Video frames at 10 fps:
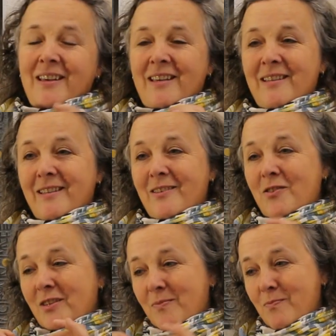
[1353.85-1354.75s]
It is
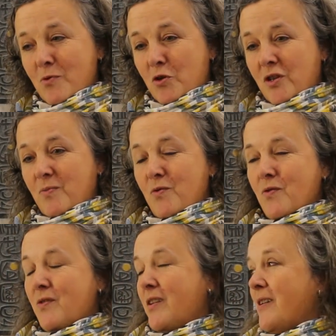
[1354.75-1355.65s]
just much
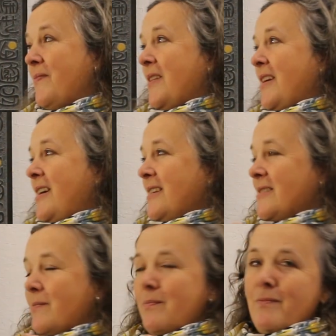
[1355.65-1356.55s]
smoother, has
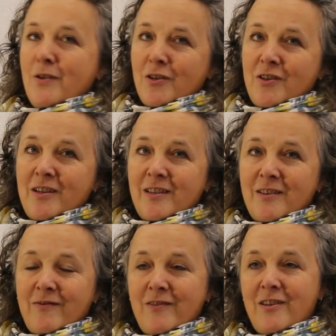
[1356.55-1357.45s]
a much
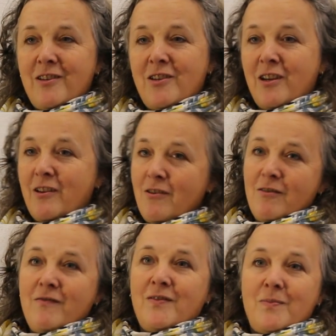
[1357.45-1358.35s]
nicer finish, and
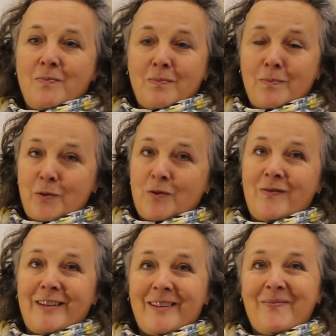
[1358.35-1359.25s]
carves beautifully.